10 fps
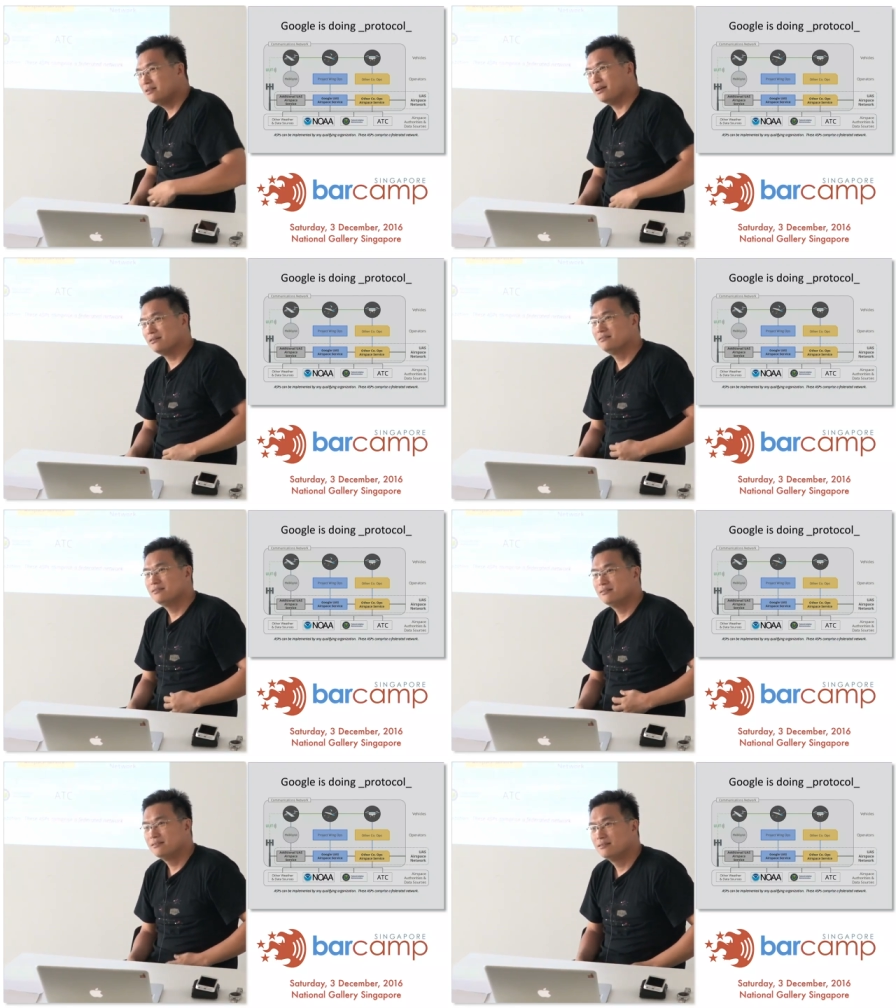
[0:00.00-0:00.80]
but yeah. also
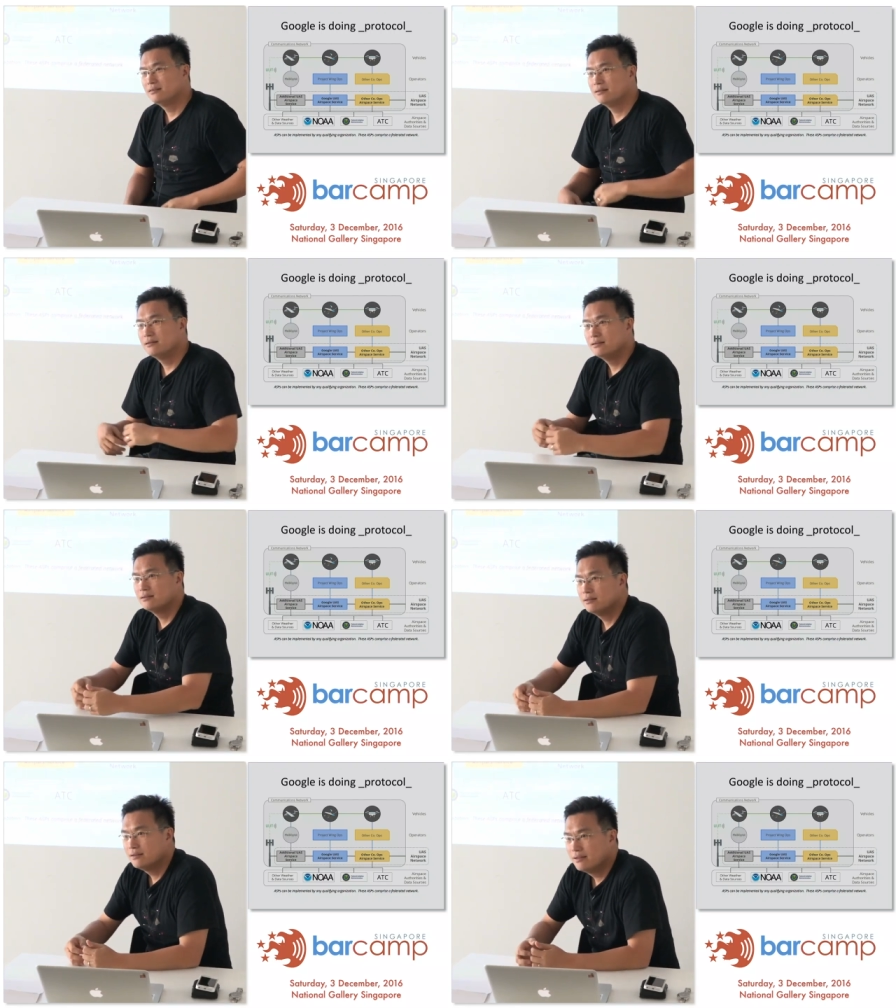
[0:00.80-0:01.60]
frequency
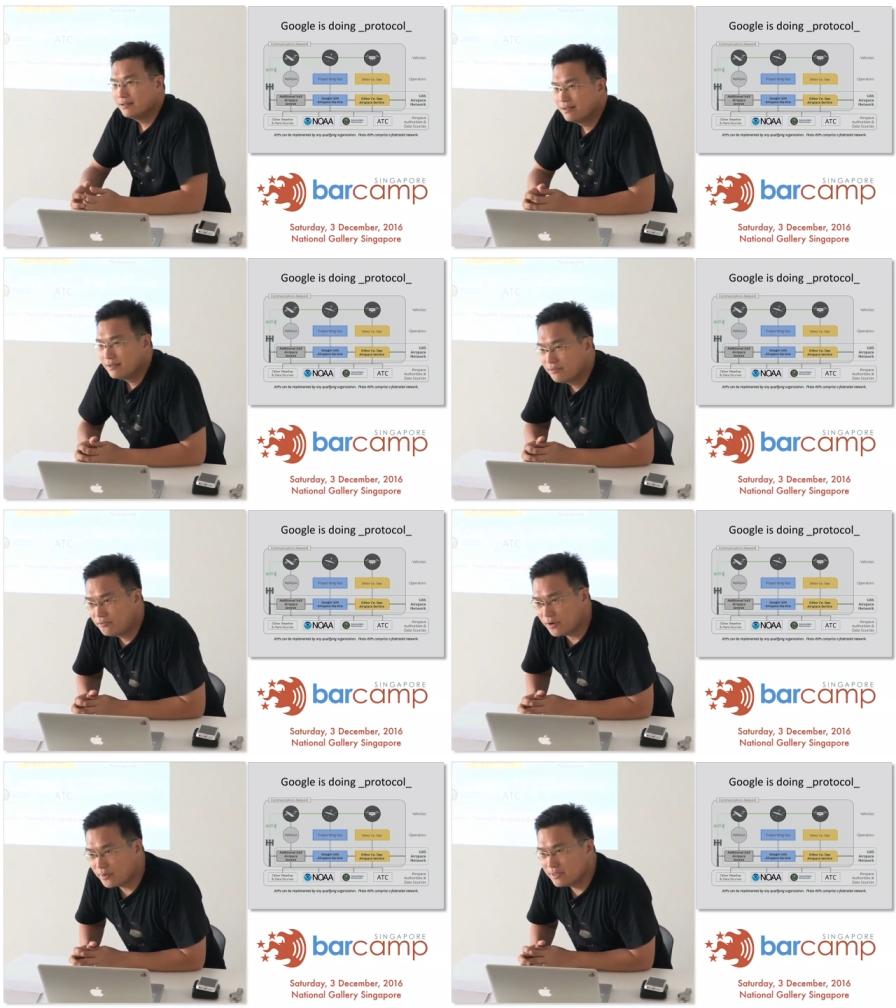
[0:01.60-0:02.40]
collision as
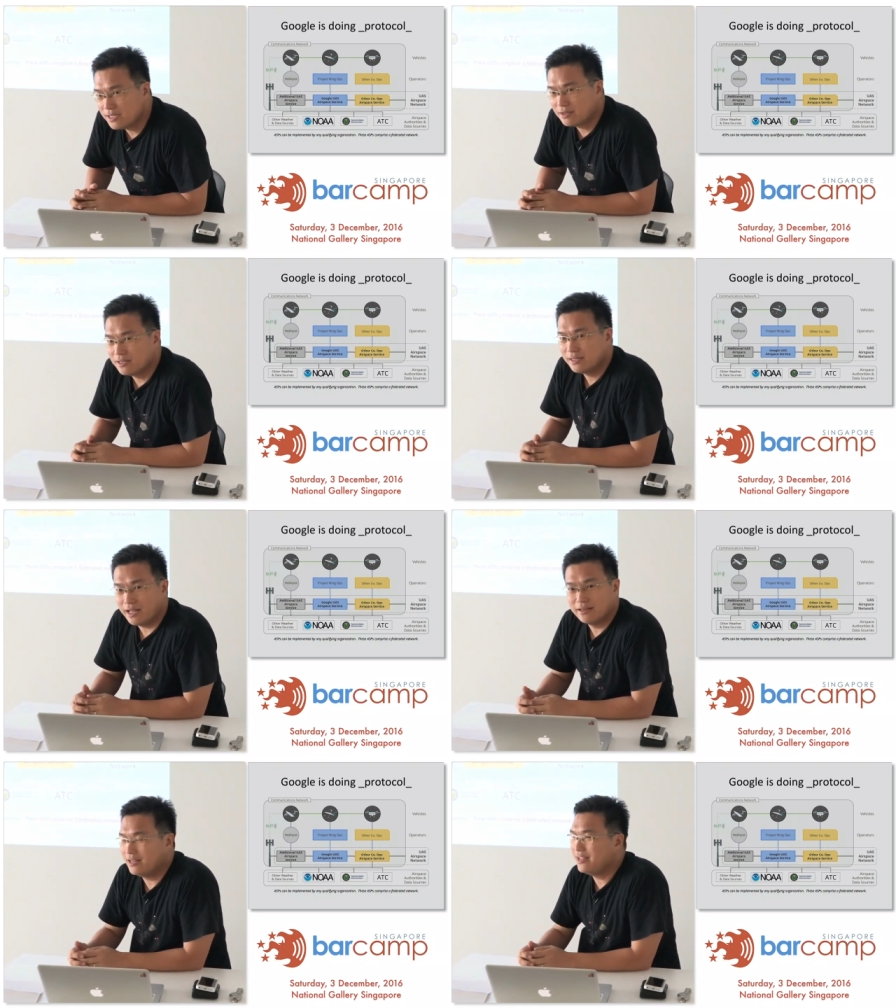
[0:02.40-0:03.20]
well. Frequency collision,
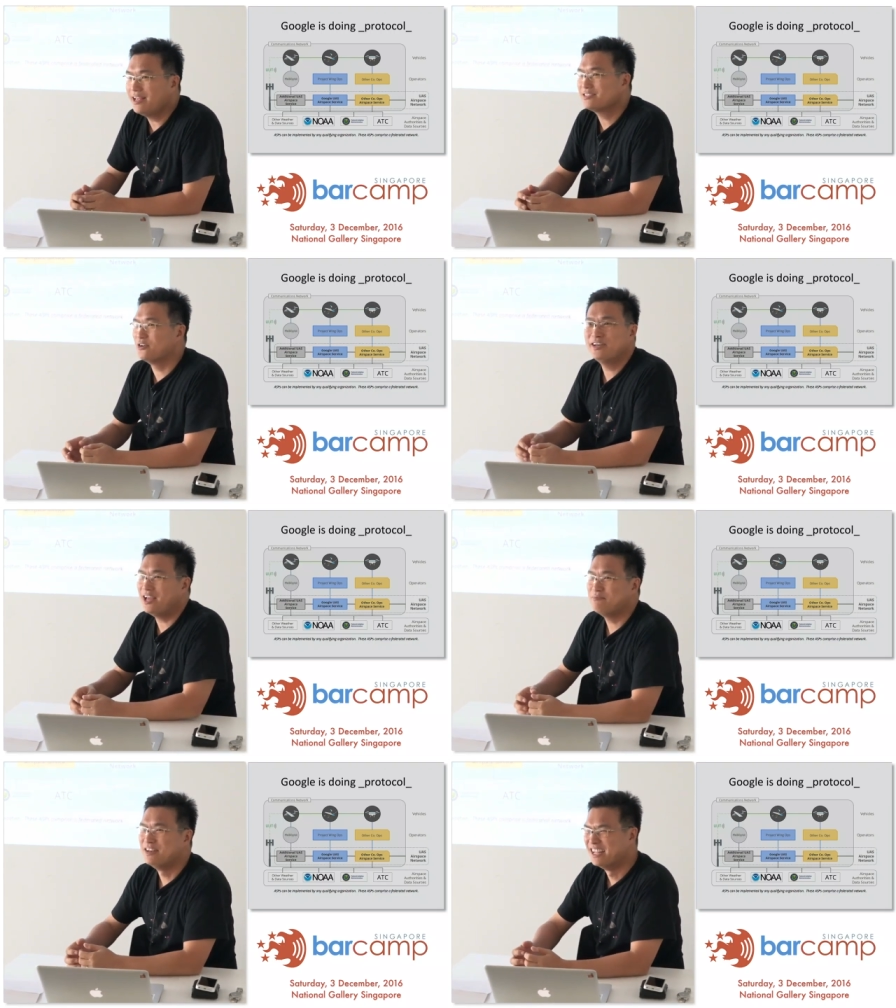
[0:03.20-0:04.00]
yeah, that, that has
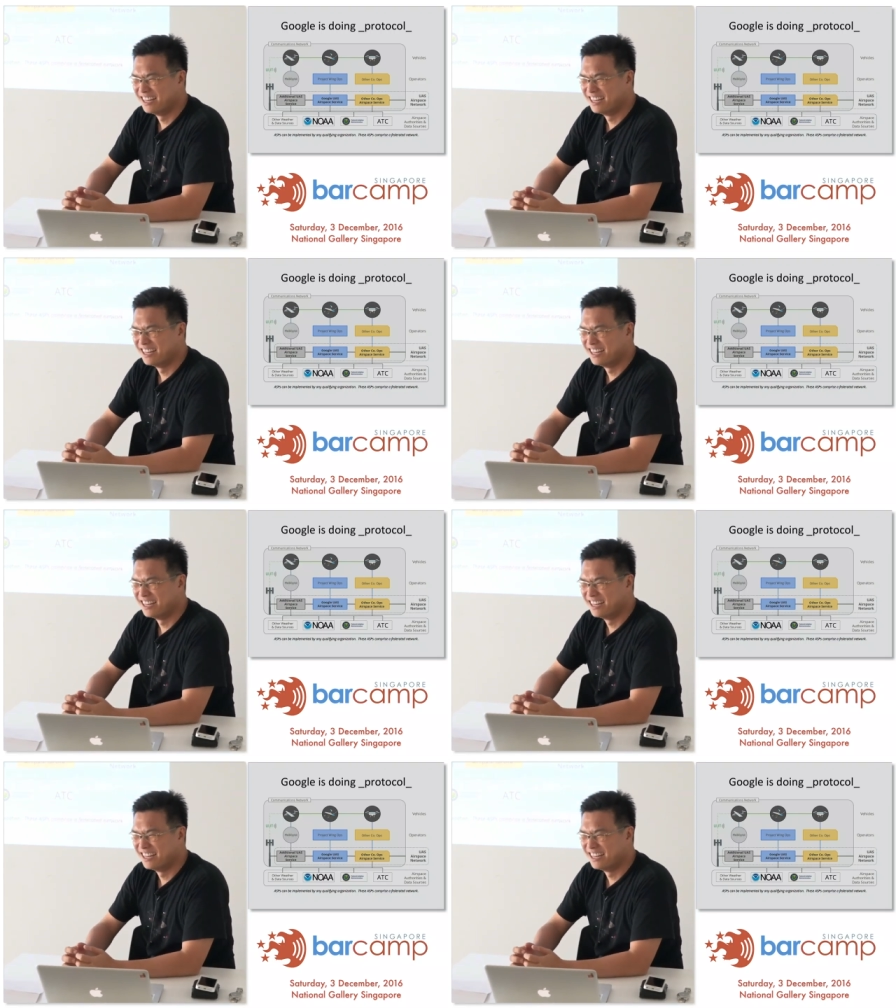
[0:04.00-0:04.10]
already happened.